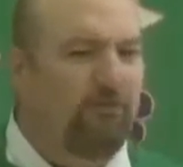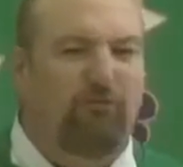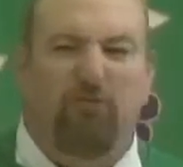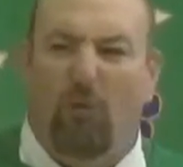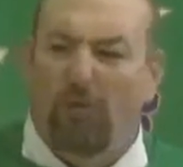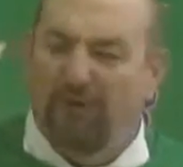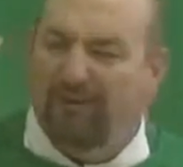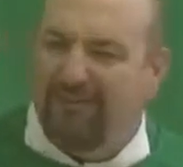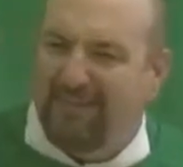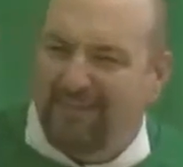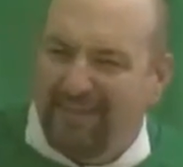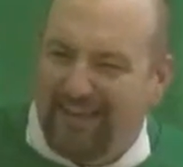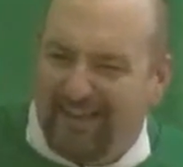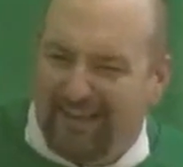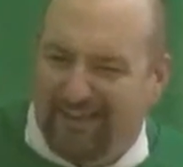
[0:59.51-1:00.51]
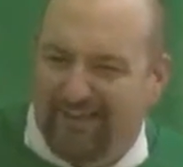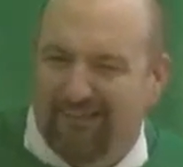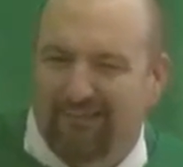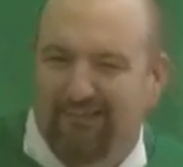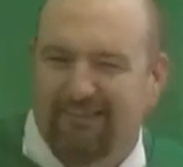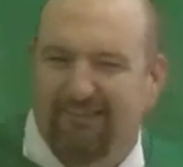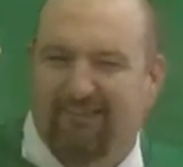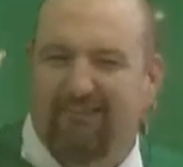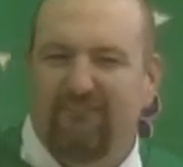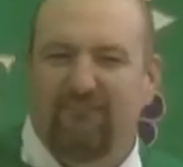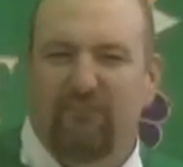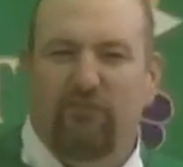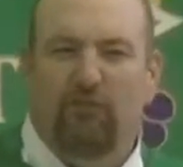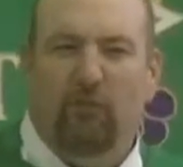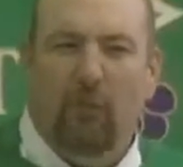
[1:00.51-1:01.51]
fourteen,
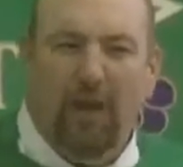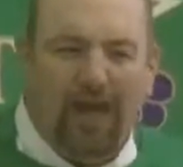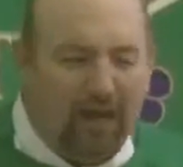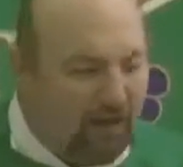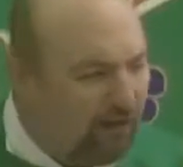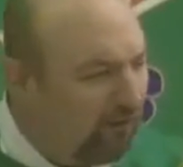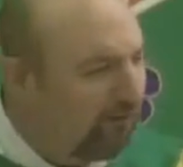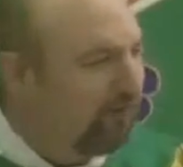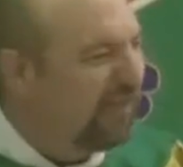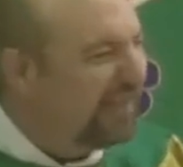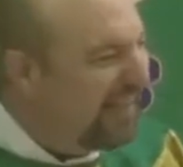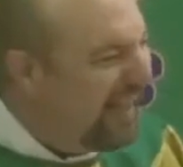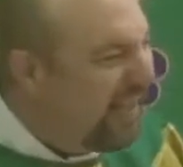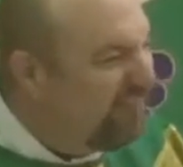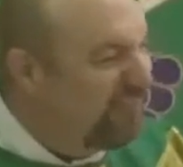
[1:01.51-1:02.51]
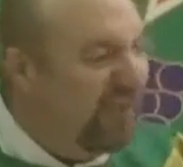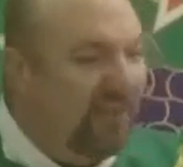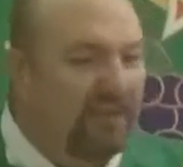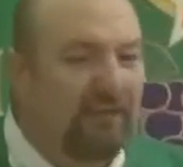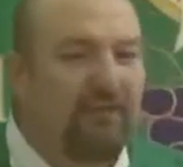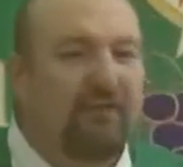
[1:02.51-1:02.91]
twelve, eleven.